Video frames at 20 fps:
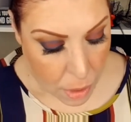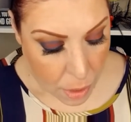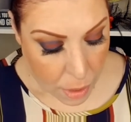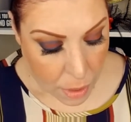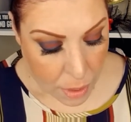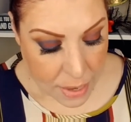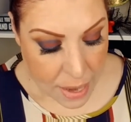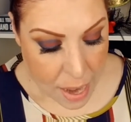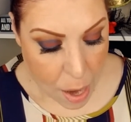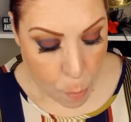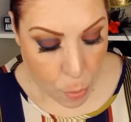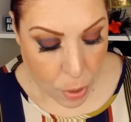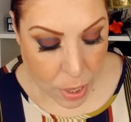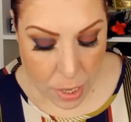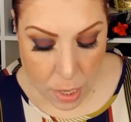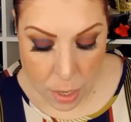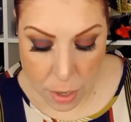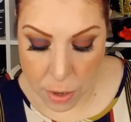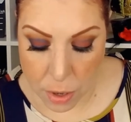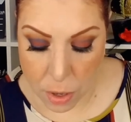Now we're
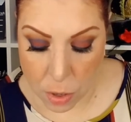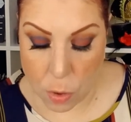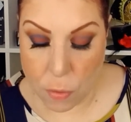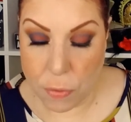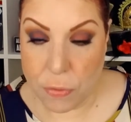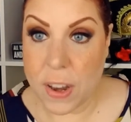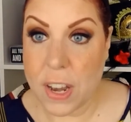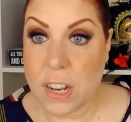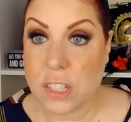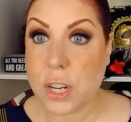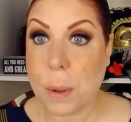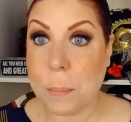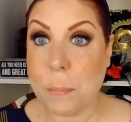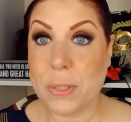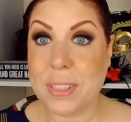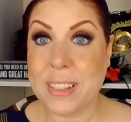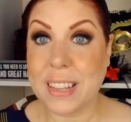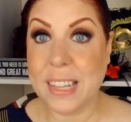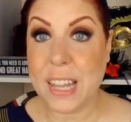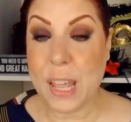gonna finish up
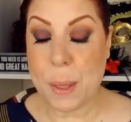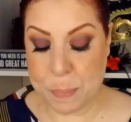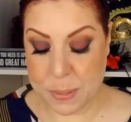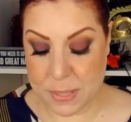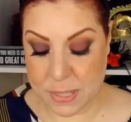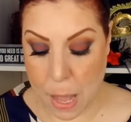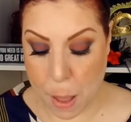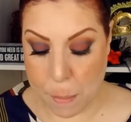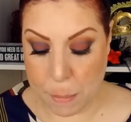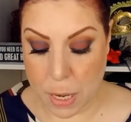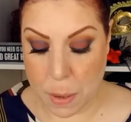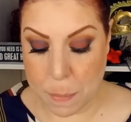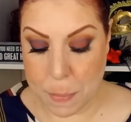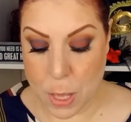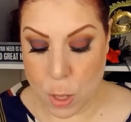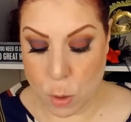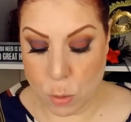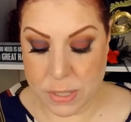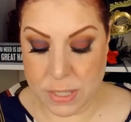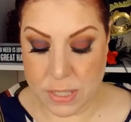with the lips. I'm gonna be
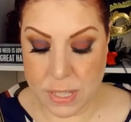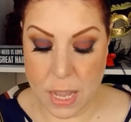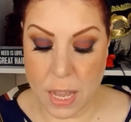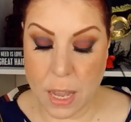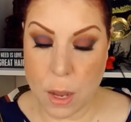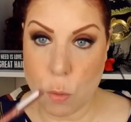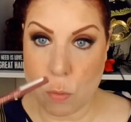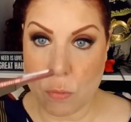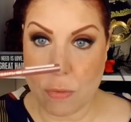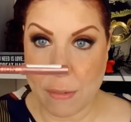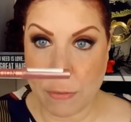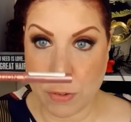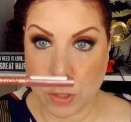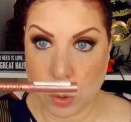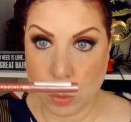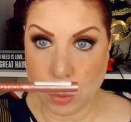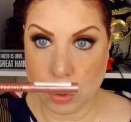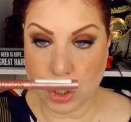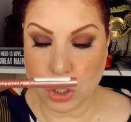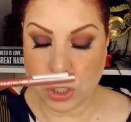using
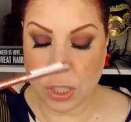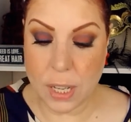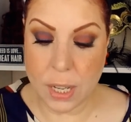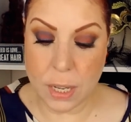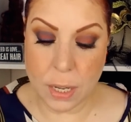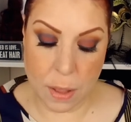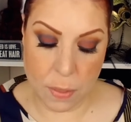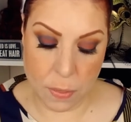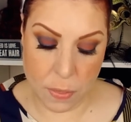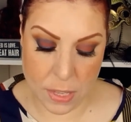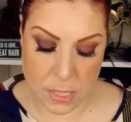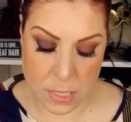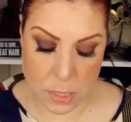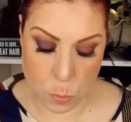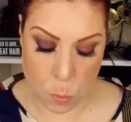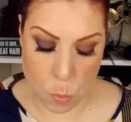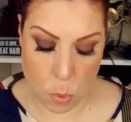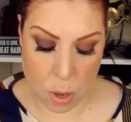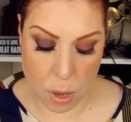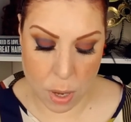Revolution. This
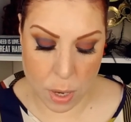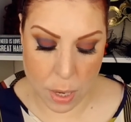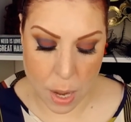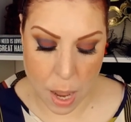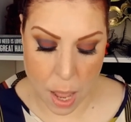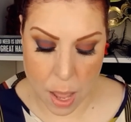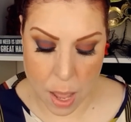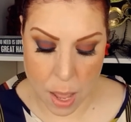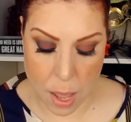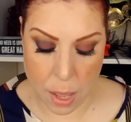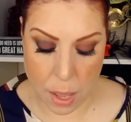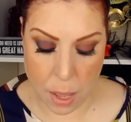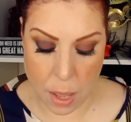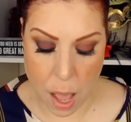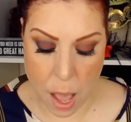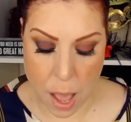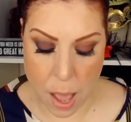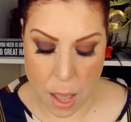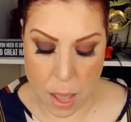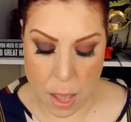one,
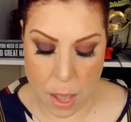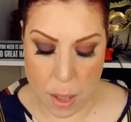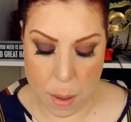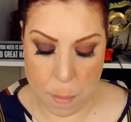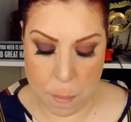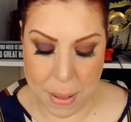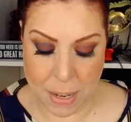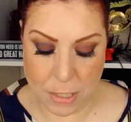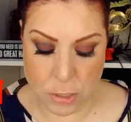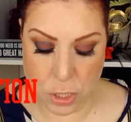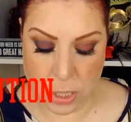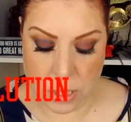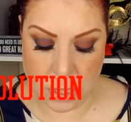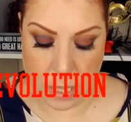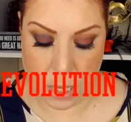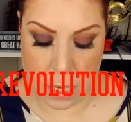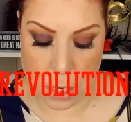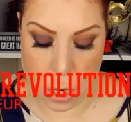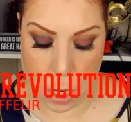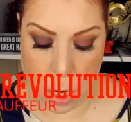I mentioned it
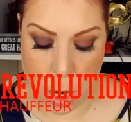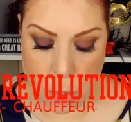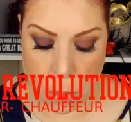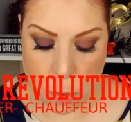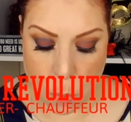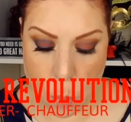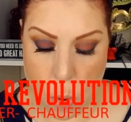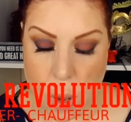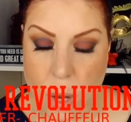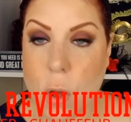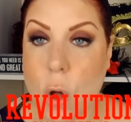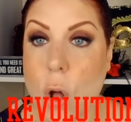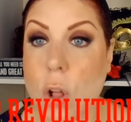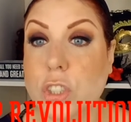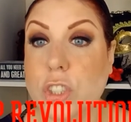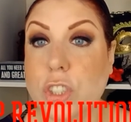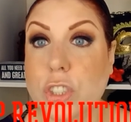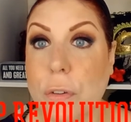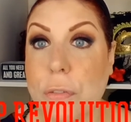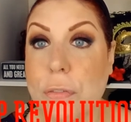in another one called
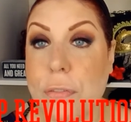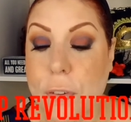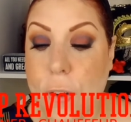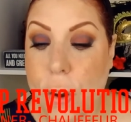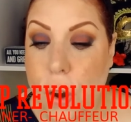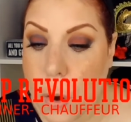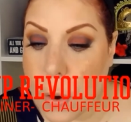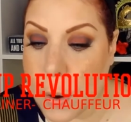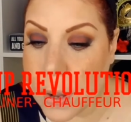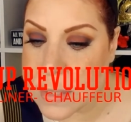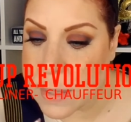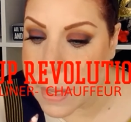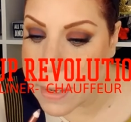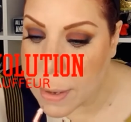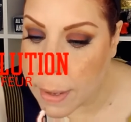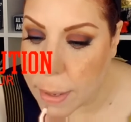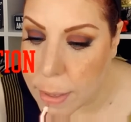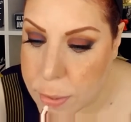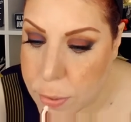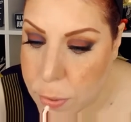Chauffeur. It's a
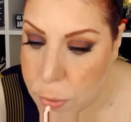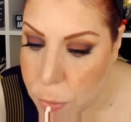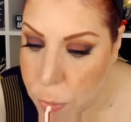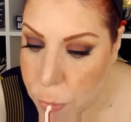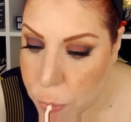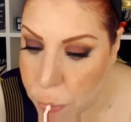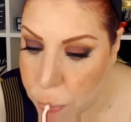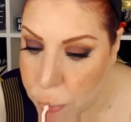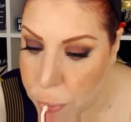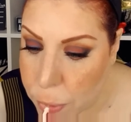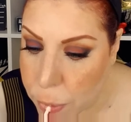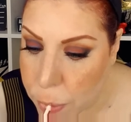nice nude.